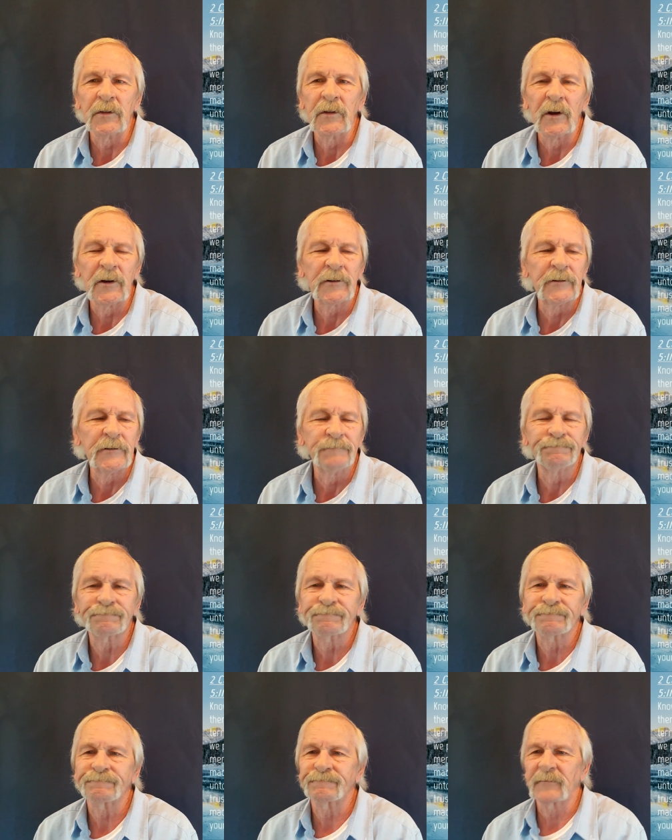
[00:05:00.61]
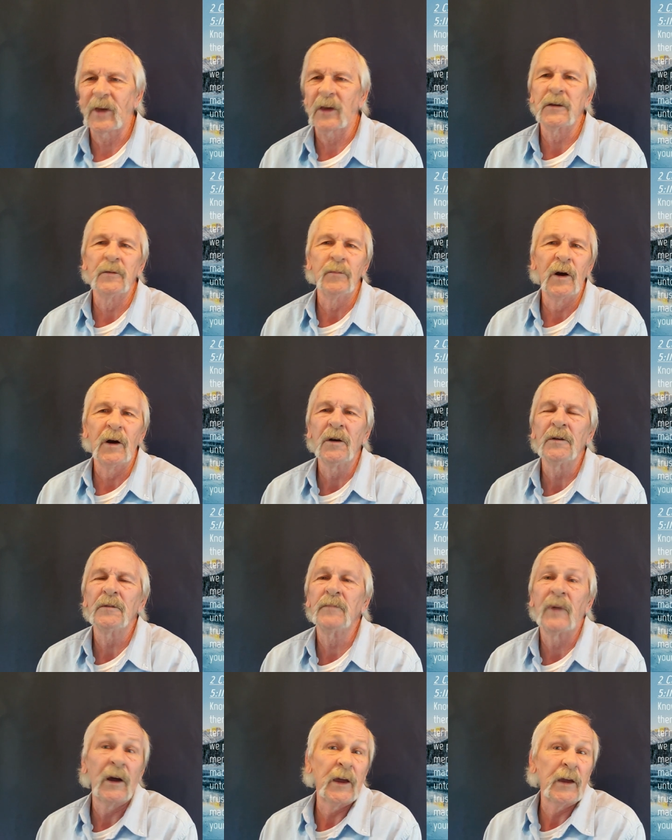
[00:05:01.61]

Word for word: that I could get my